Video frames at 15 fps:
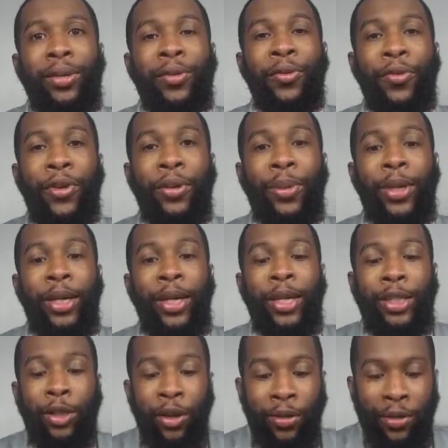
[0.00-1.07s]
You feel me?
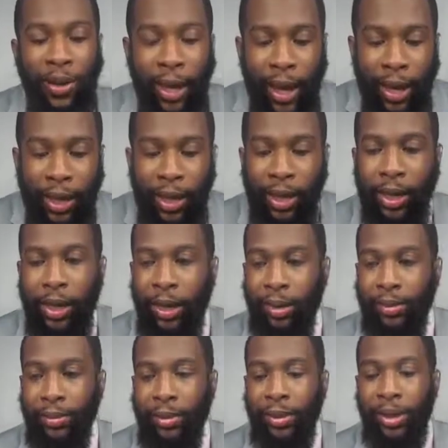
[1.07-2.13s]
So if KD
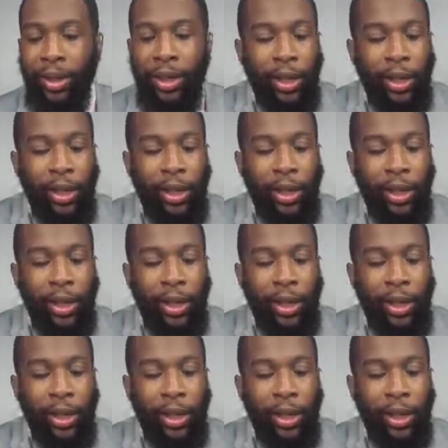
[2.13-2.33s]
comes,